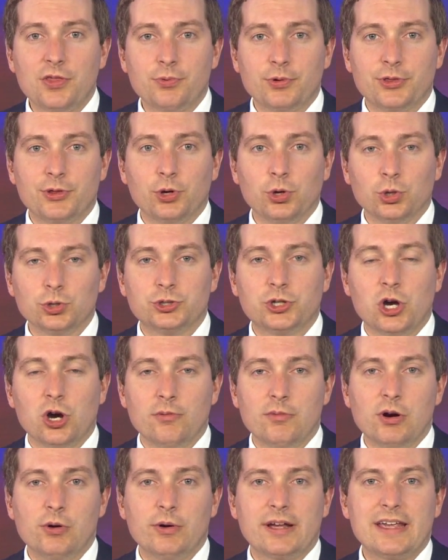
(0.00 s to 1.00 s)
with Hold
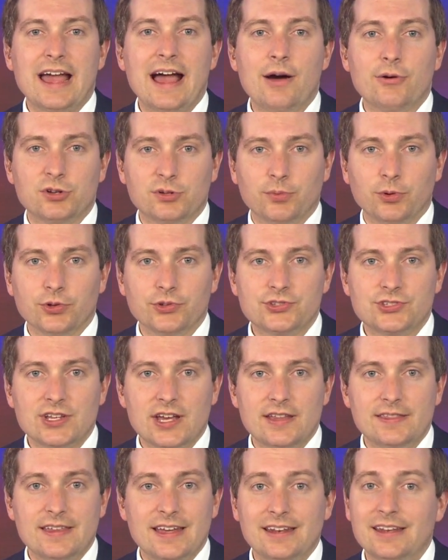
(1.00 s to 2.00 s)
Como Accountable
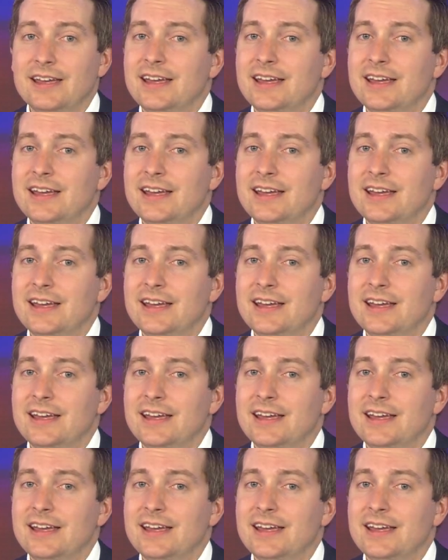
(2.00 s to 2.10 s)
said that